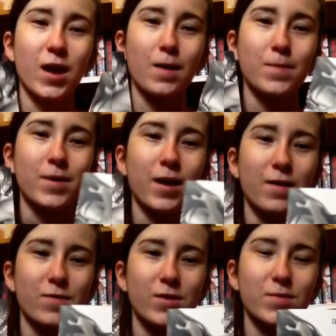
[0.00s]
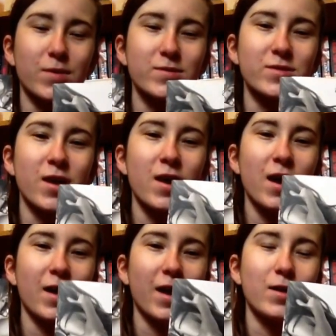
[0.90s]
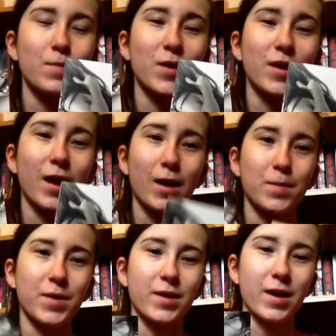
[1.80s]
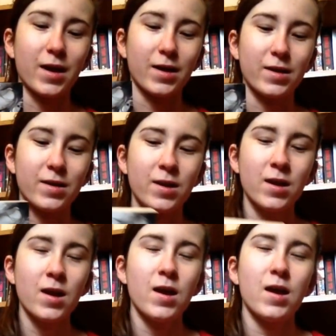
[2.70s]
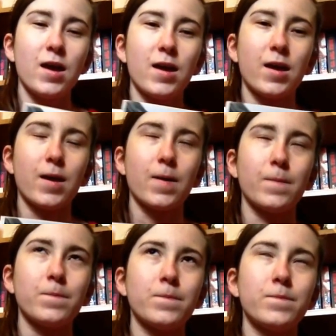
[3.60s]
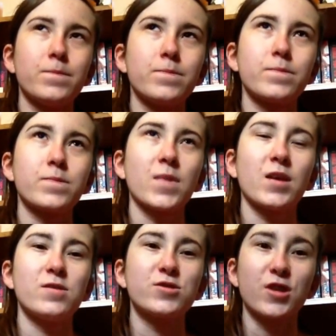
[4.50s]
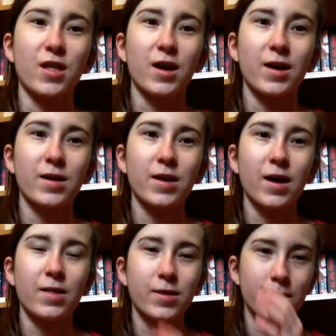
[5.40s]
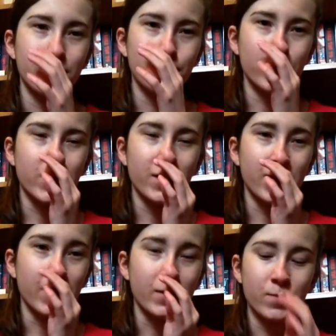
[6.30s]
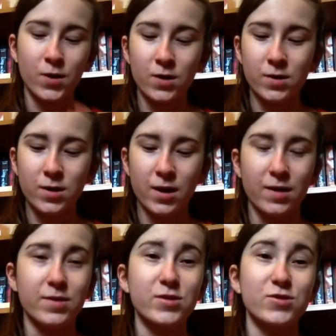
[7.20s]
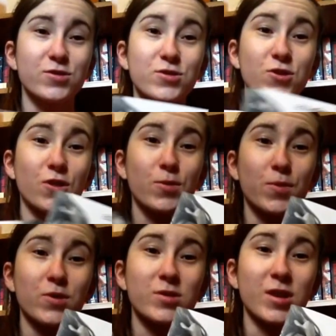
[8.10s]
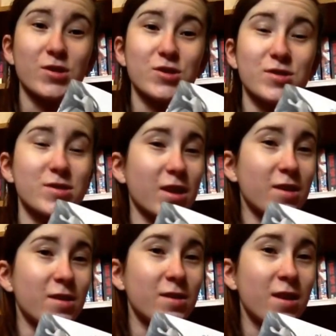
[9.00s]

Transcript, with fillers: happy I have these ones. Again, I'm reading Abby and um, July at the book signing in Edinburgh and these are just two other books that she signed